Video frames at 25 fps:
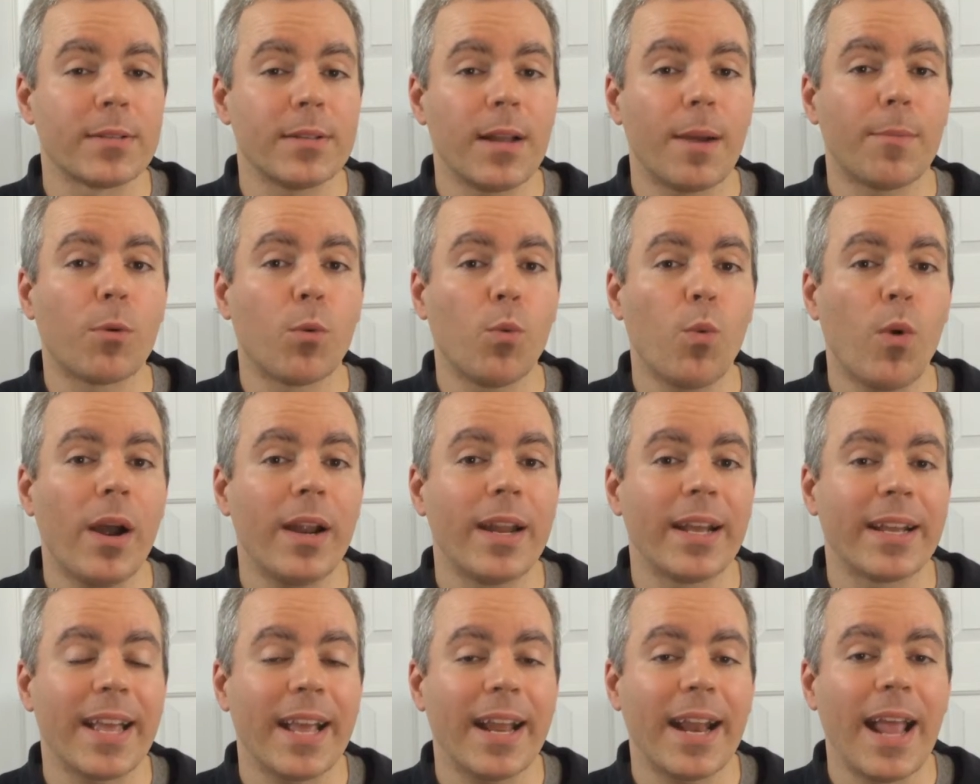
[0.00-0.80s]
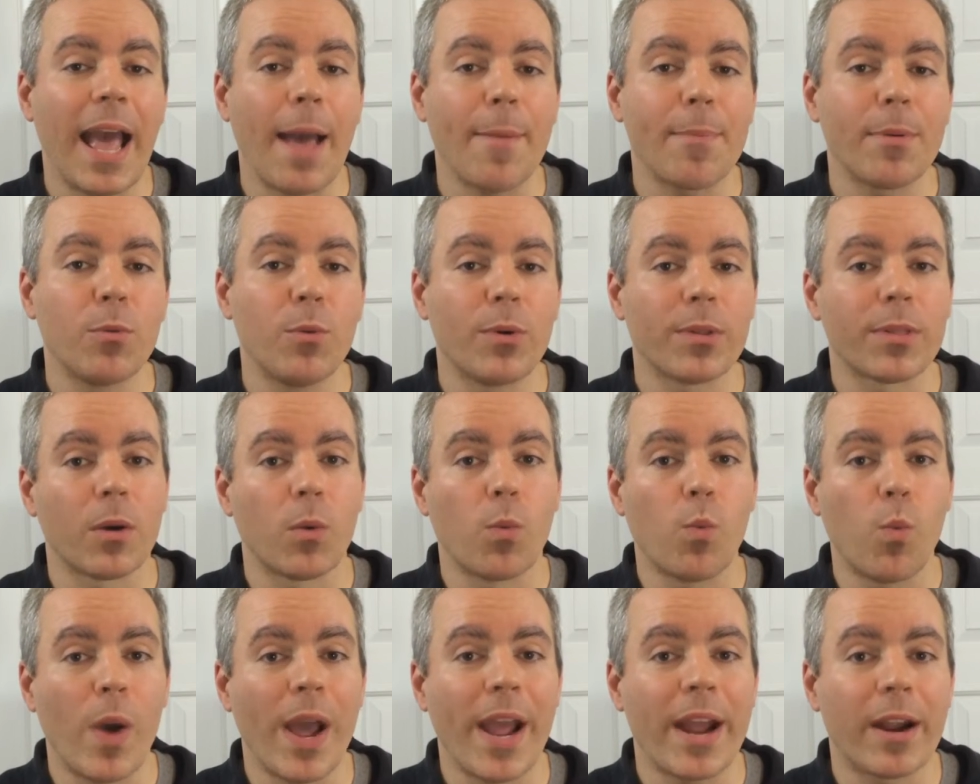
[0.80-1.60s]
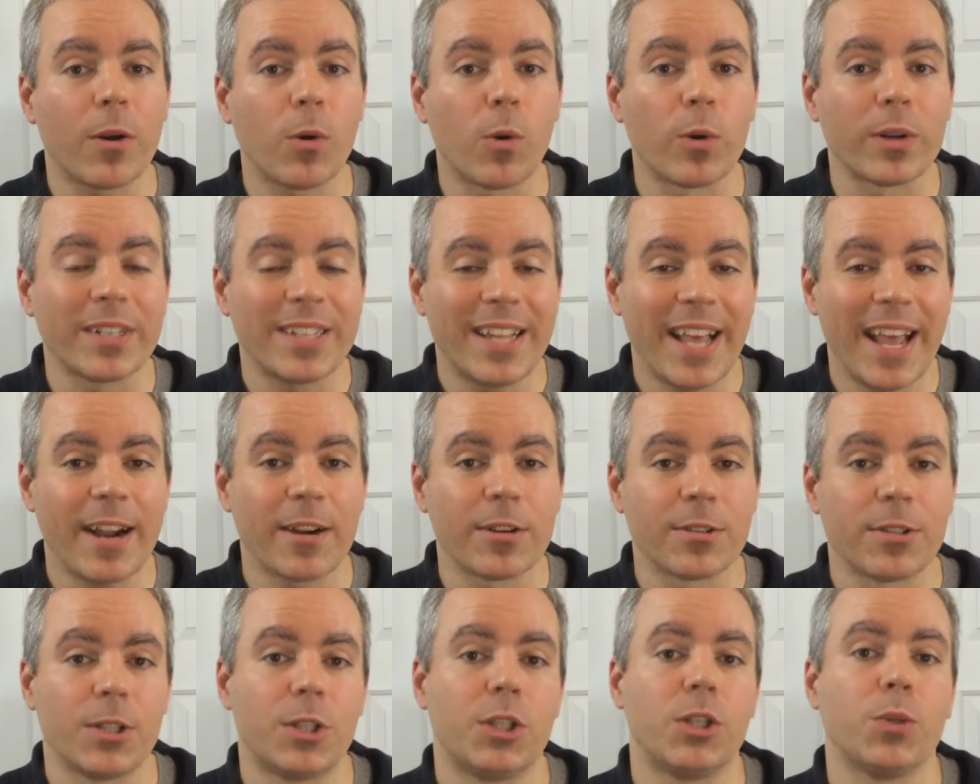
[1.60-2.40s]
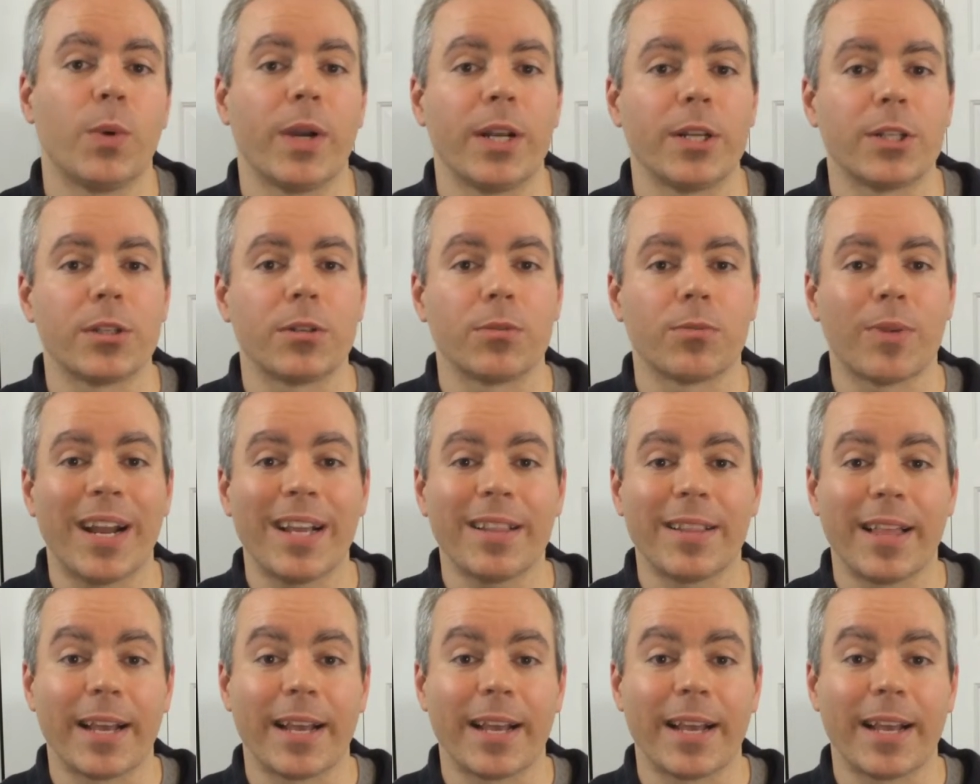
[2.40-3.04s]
Number one, it can happen with a wear or tear situation, right?